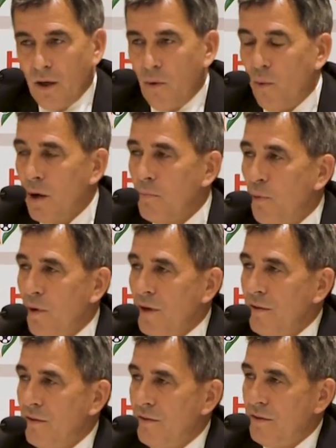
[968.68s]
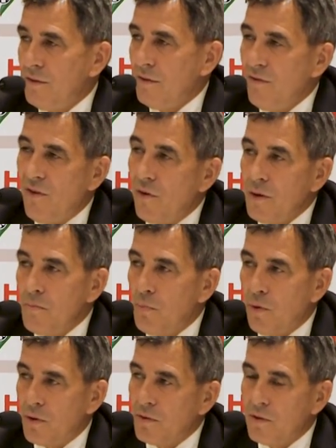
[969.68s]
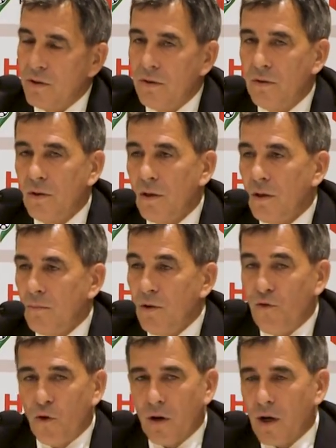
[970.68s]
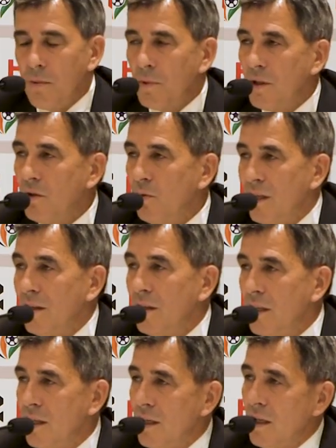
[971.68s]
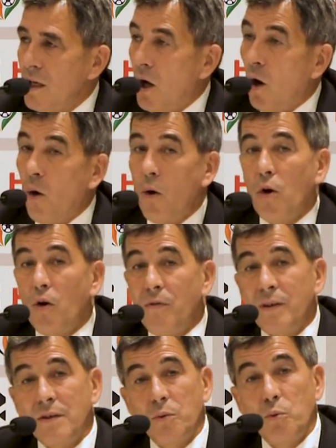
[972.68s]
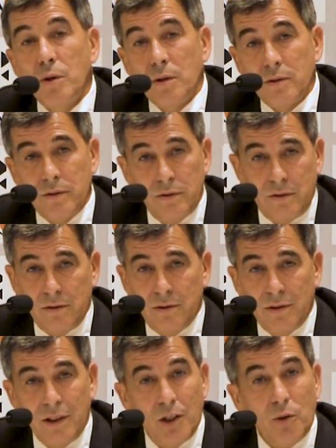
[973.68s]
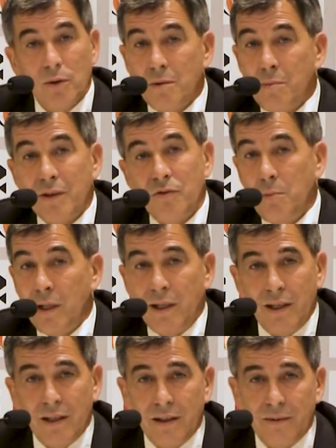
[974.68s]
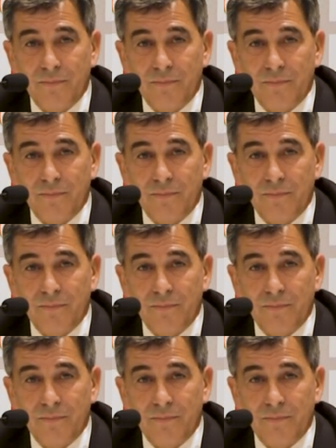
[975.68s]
One point very important. Before coming to India, all over the world, in all the mass media,